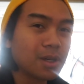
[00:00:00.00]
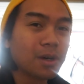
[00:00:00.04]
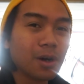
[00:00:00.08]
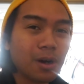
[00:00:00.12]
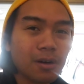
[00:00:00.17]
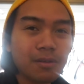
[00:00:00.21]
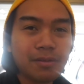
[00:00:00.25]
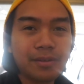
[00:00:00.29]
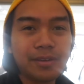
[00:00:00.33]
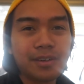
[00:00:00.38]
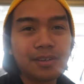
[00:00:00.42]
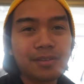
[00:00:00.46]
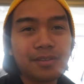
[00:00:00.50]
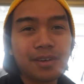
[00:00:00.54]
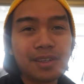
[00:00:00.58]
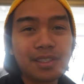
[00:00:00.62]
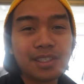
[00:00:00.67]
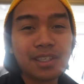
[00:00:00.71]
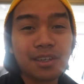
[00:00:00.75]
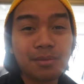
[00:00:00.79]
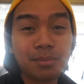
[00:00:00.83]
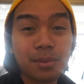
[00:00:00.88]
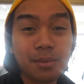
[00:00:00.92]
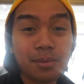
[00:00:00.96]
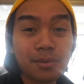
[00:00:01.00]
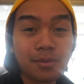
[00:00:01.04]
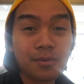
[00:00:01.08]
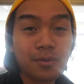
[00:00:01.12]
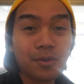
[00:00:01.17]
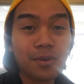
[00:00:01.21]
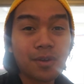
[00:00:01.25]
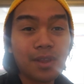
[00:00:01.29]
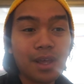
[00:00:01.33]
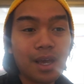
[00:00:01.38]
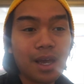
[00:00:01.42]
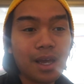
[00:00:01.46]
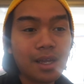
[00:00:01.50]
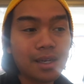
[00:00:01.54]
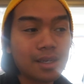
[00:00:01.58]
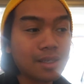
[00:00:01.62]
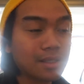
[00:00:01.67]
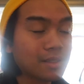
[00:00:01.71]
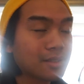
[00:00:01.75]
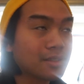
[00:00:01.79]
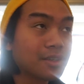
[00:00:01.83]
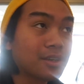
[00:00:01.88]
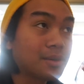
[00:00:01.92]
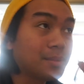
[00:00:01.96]
Hopefully there's fun stuff, but before
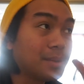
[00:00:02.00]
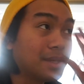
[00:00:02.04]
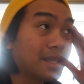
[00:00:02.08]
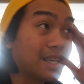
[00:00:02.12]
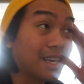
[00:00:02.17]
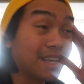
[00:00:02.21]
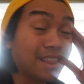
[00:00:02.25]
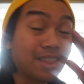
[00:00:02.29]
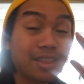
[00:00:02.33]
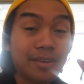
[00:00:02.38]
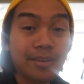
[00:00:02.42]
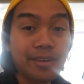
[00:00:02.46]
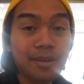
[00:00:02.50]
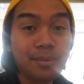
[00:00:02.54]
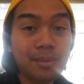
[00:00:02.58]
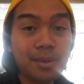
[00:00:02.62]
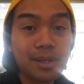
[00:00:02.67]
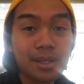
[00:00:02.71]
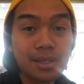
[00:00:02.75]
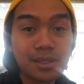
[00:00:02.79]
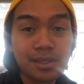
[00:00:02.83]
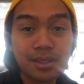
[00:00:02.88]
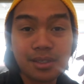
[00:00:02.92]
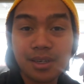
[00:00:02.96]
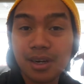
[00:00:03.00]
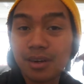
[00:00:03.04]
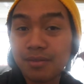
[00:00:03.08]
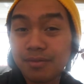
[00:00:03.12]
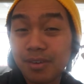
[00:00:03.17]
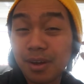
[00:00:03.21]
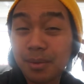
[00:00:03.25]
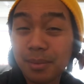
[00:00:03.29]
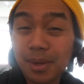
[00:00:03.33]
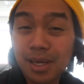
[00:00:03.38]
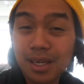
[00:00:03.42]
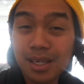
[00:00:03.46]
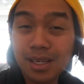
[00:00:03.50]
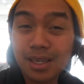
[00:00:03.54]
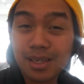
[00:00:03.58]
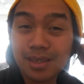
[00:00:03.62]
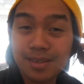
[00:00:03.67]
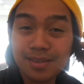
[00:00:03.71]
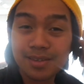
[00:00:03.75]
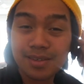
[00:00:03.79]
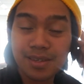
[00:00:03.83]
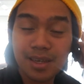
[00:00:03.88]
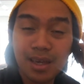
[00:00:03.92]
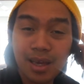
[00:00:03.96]
that, took me like 30 minutes to try and find my
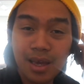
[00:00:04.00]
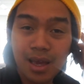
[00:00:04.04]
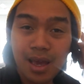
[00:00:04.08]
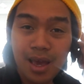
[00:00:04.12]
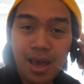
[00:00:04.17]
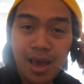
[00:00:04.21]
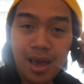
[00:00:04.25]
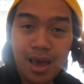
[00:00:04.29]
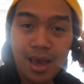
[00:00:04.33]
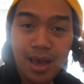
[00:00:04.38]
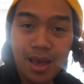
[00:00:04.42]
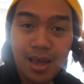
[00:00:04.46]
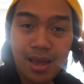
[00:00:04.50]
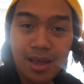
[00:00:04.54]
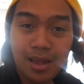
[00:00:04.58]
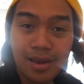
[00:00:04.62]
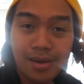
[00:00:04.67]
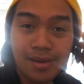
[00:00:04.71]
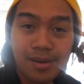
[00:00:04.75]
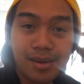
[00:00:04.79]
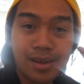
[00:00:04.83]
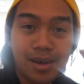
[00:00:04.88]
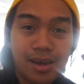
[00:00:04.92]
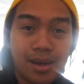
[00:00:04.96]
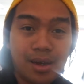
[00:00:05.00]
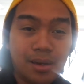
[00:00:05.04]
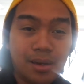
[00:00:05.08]
keys, and